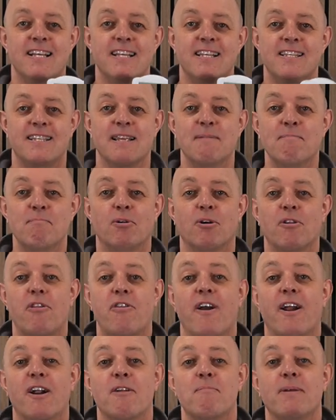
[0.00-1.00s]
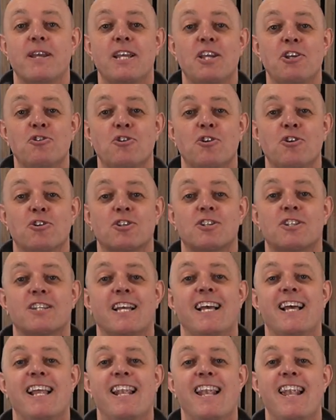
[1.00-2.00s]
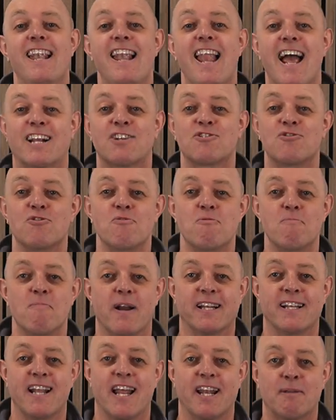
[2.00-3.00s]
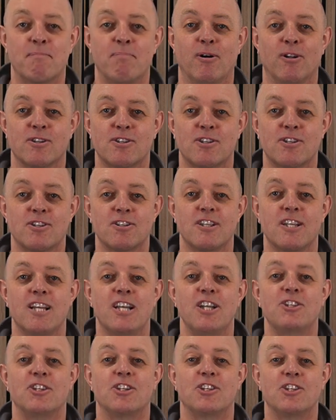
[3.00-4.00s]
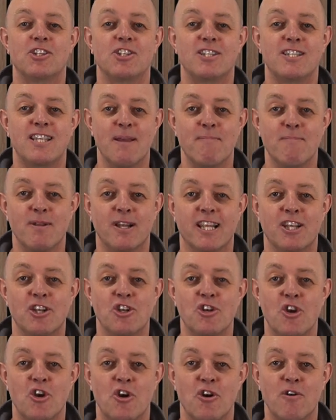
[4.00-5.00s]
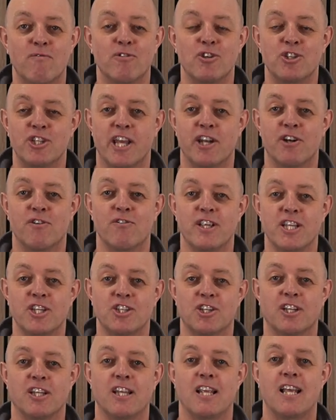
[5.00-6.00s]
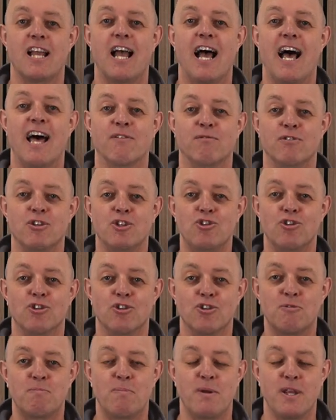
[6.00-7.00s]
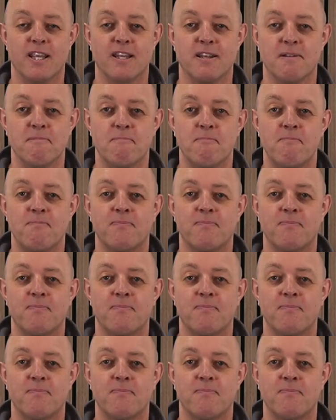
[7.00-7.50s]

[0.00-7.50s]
Stim pod therapy uses electromagnetic pulses to stimulate nerve regeneration and reduce pain.